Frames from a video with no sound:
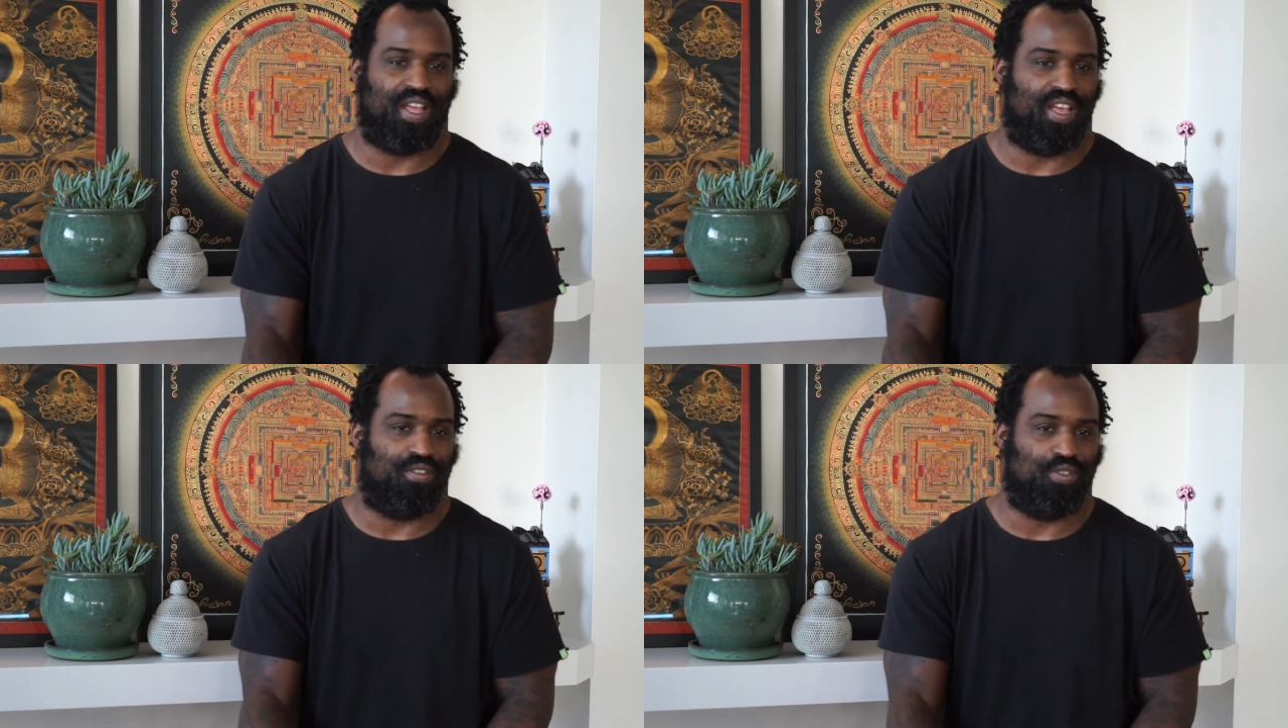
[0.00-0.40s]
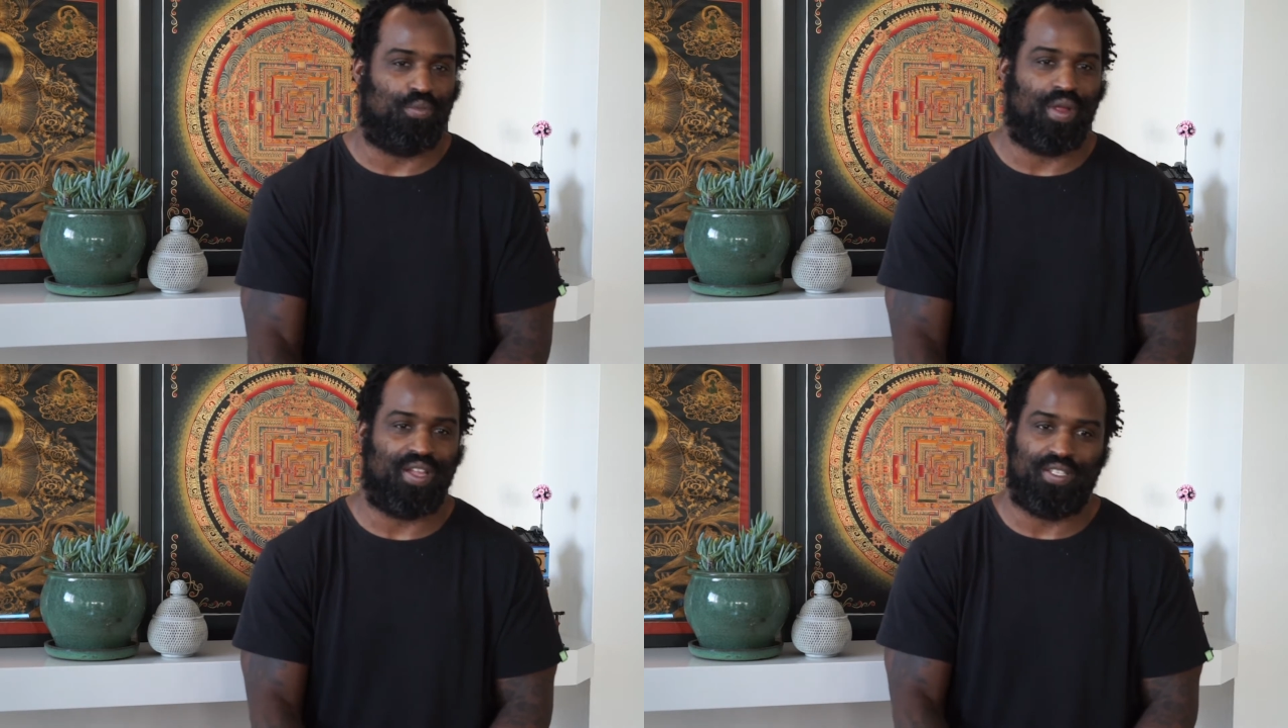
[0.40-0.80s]
I also
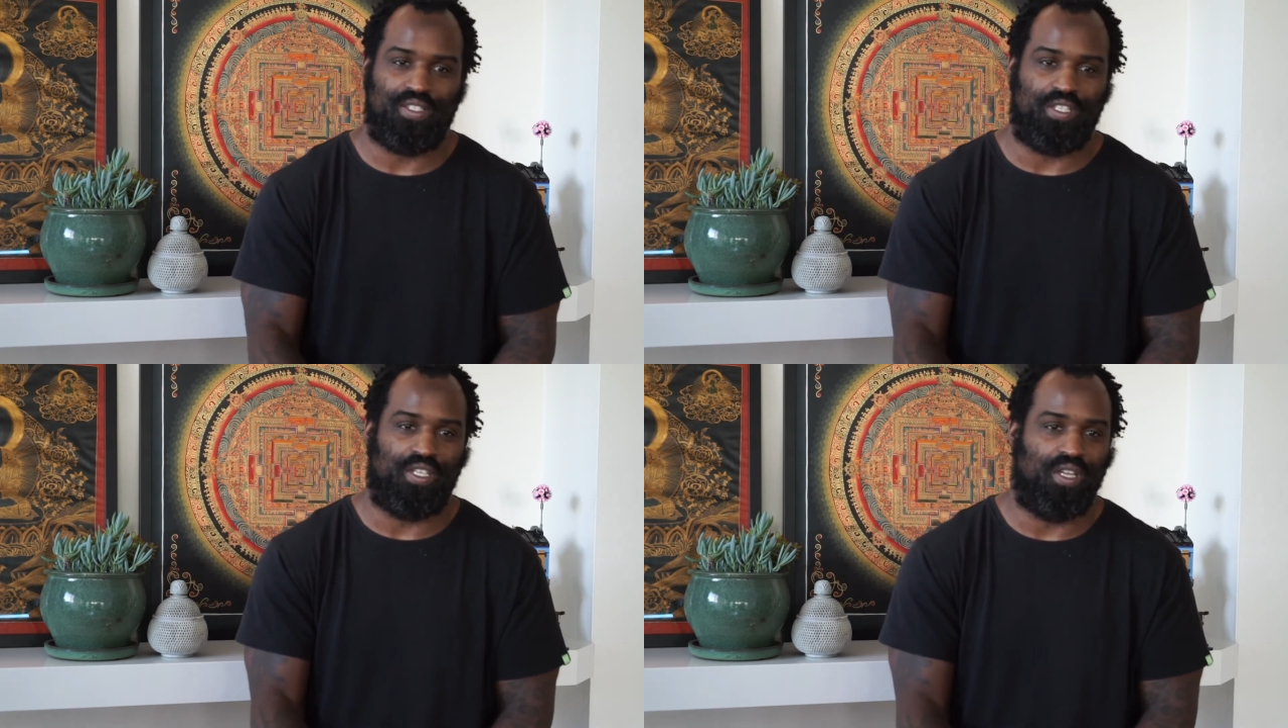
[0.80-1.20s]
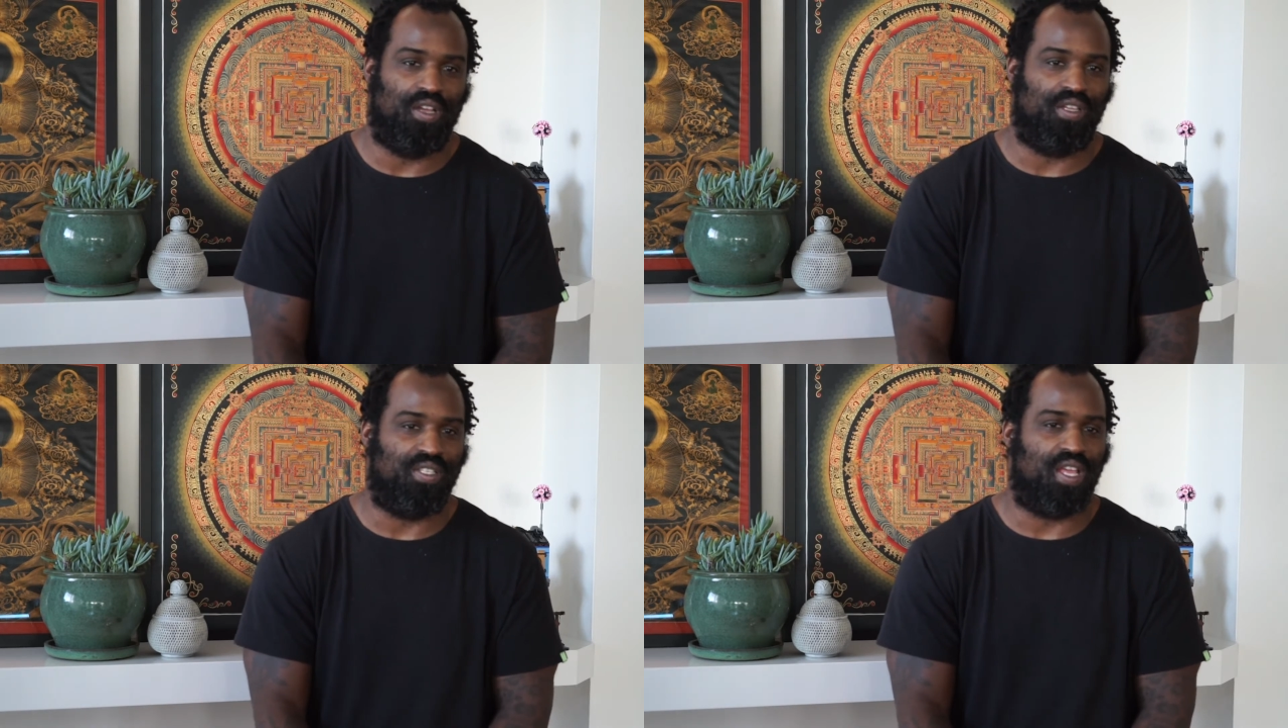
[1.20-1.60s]
practice
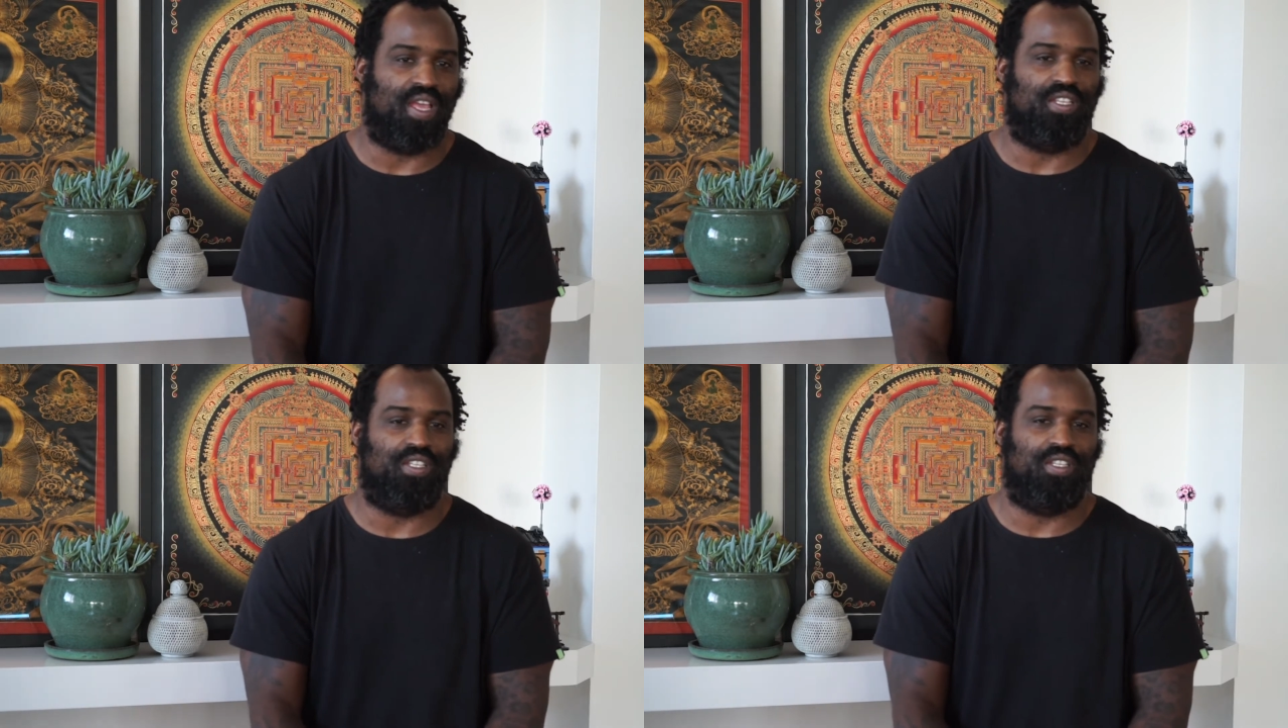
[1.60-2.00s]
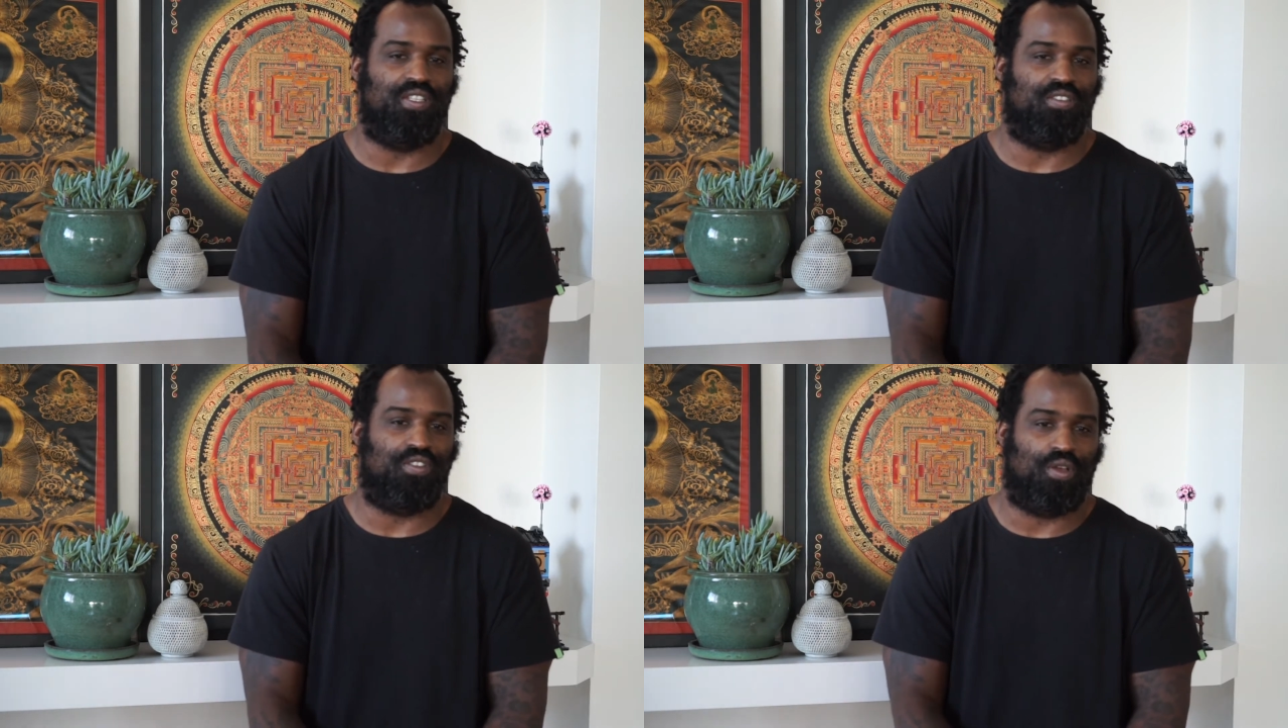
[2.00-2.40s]
Qigong and Tai Chi,
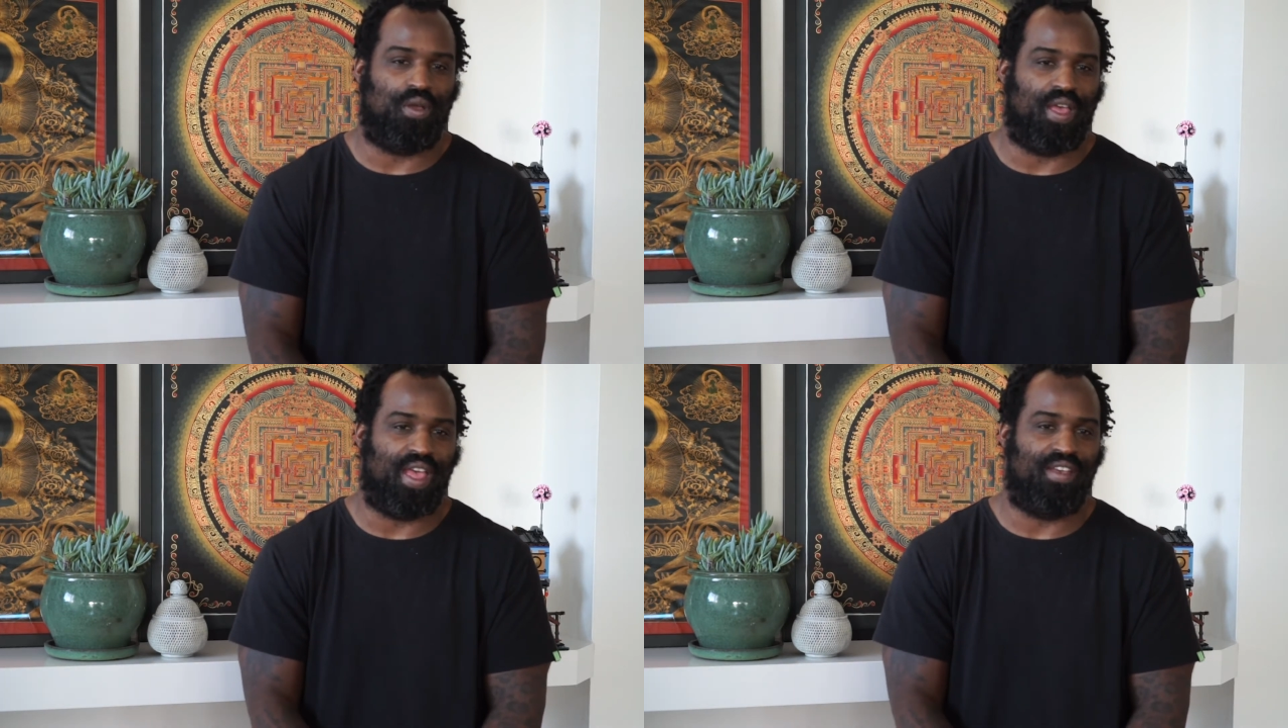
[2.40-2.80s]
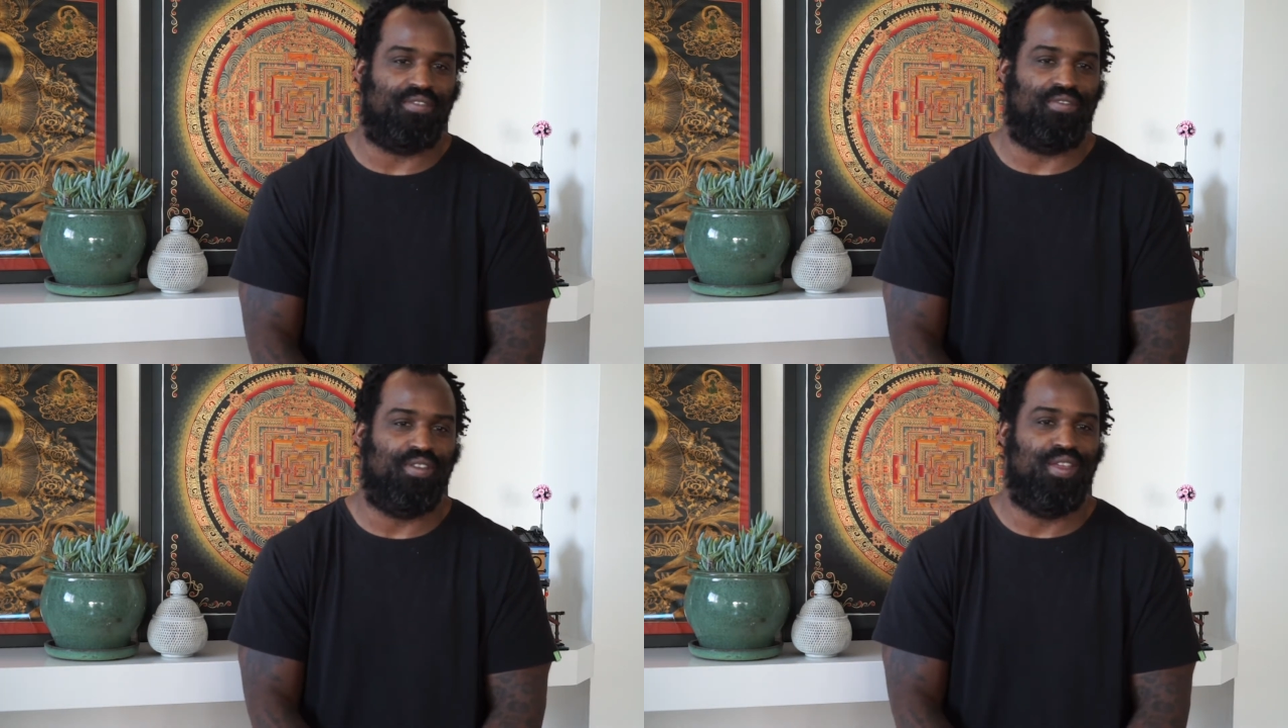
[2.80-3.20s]
and so I
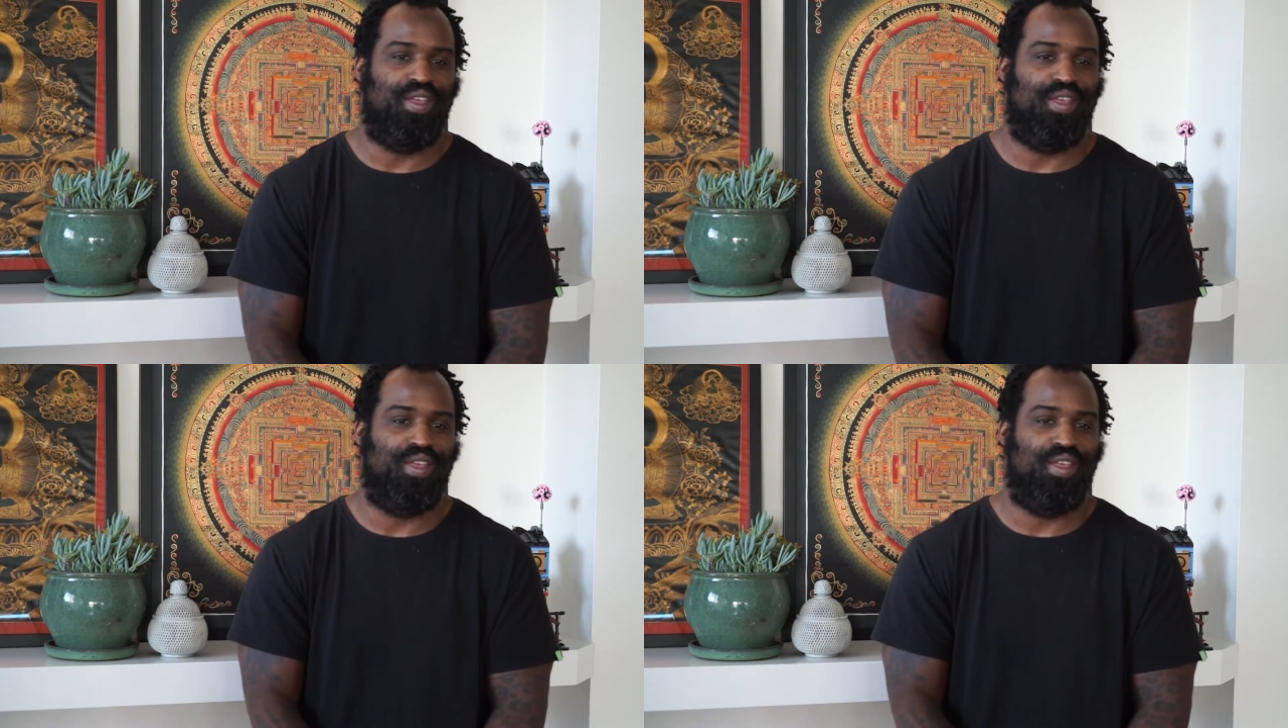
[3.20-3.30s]
have